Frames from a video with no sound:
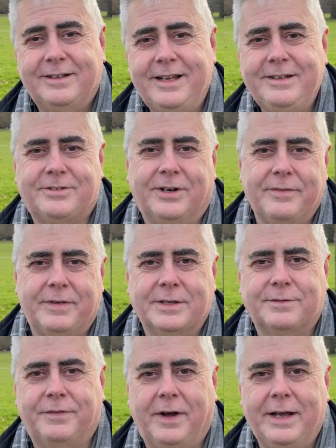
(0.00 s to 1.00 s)

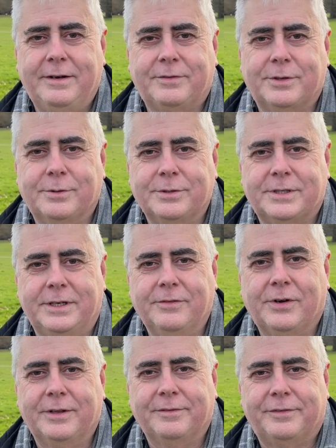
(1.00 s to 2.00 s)
Driving's fine, of course, and you've
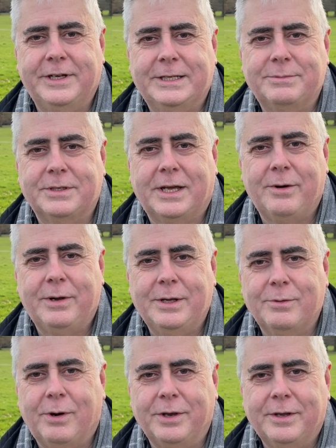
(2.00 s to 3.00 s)
got the freedom to go where
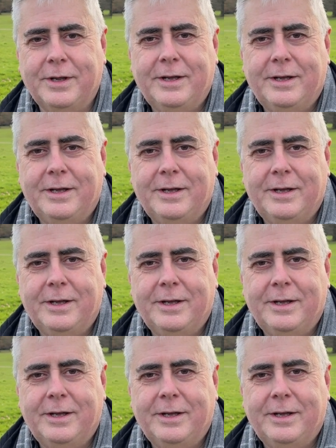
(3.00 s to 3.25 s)
you want.